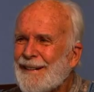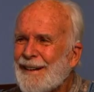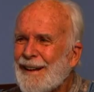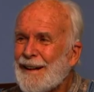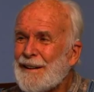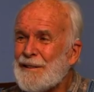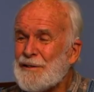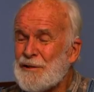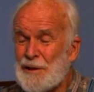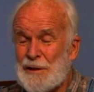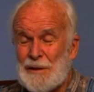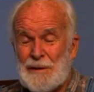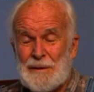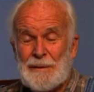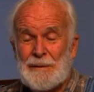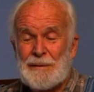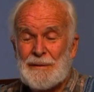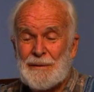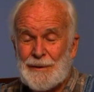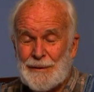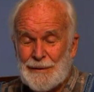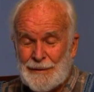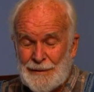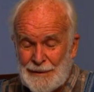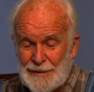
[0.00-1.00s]
And she
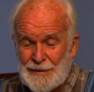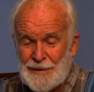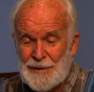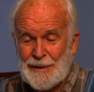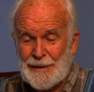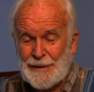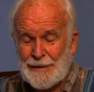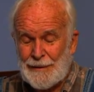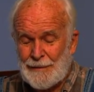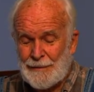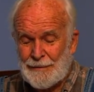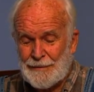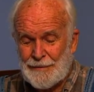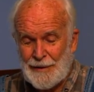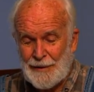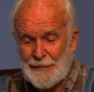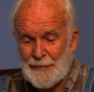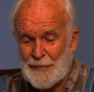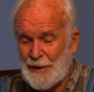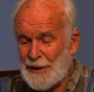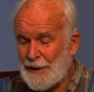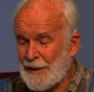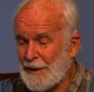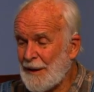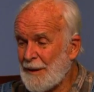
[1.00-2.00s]
took a child from
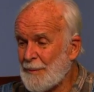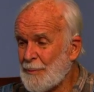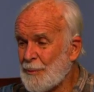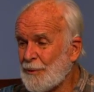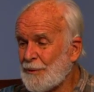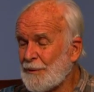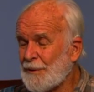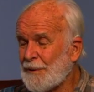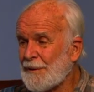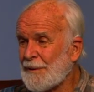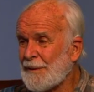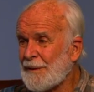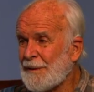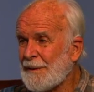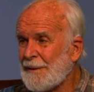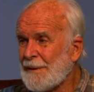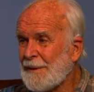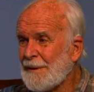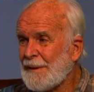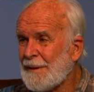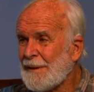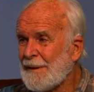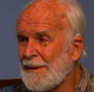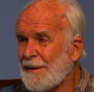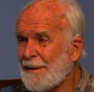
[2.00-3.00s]
the neighborhood,
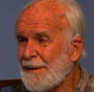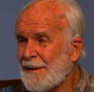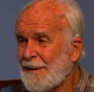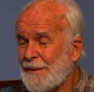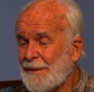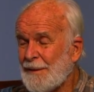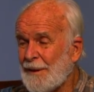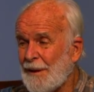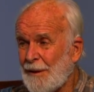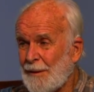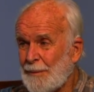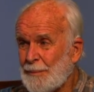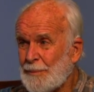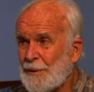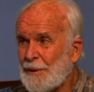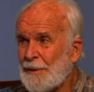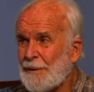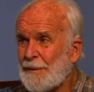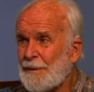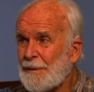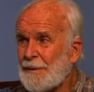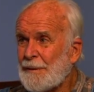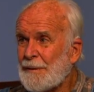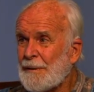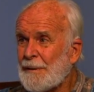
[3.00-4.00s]
adopted
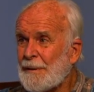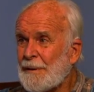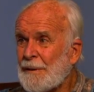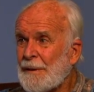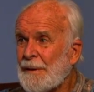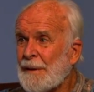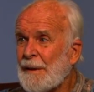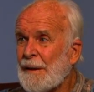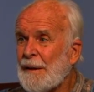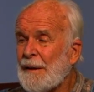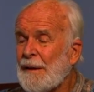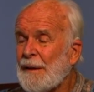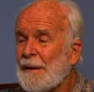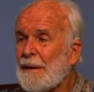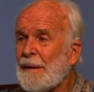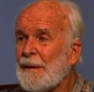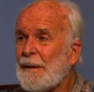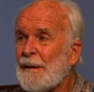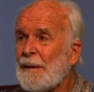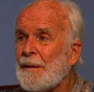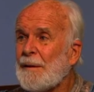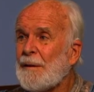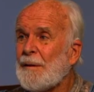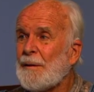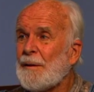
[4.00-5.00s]
her, and
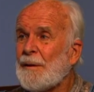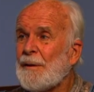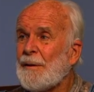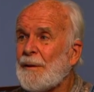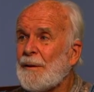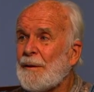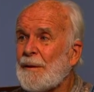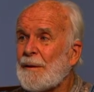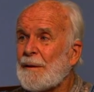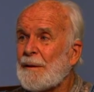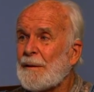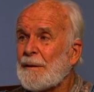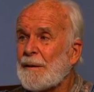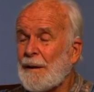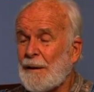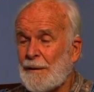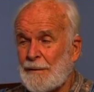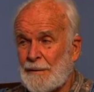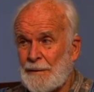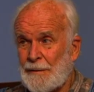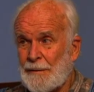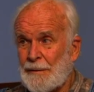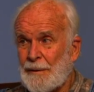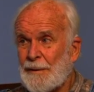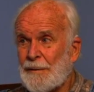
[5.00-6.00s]
got
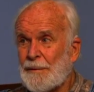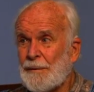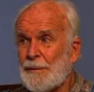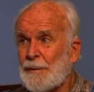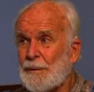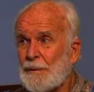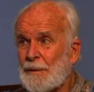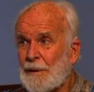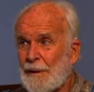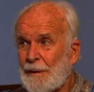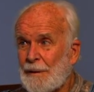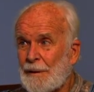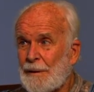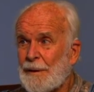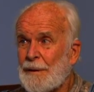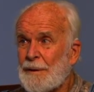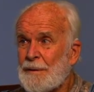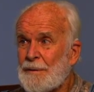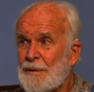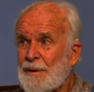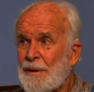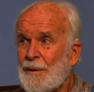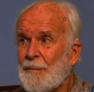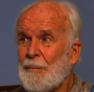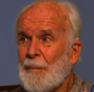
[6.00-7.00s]
her through
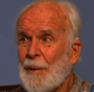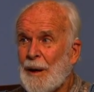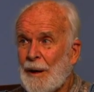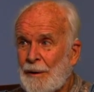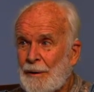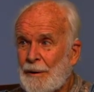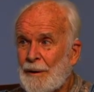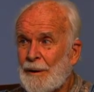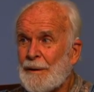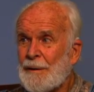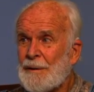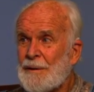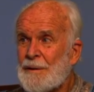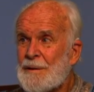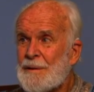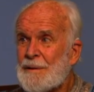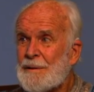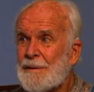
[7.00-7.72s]
college and marriage.